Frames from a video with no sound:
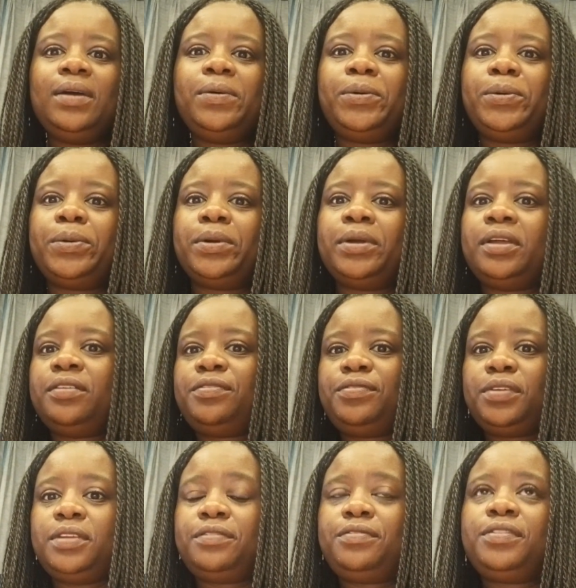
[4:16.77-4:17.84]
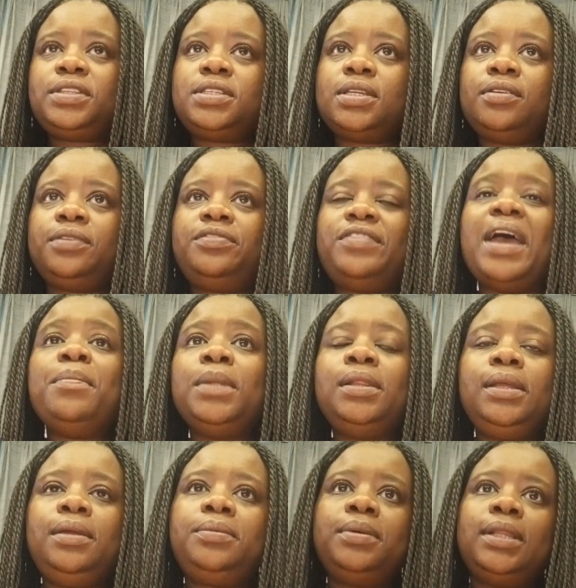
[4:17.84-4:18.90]
or if it's a
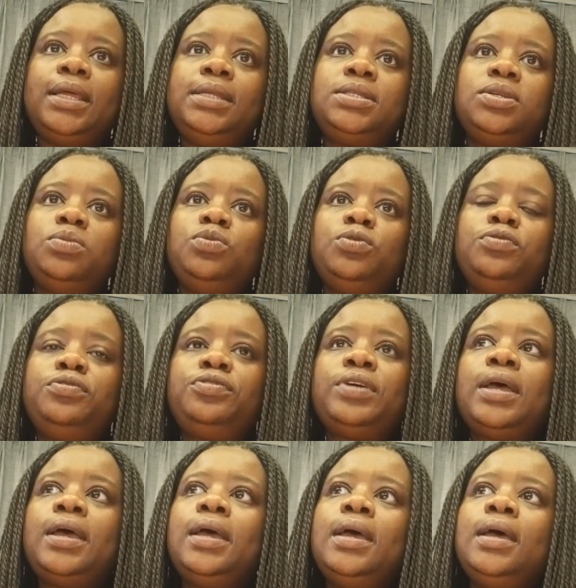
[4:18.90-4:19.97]
family related move,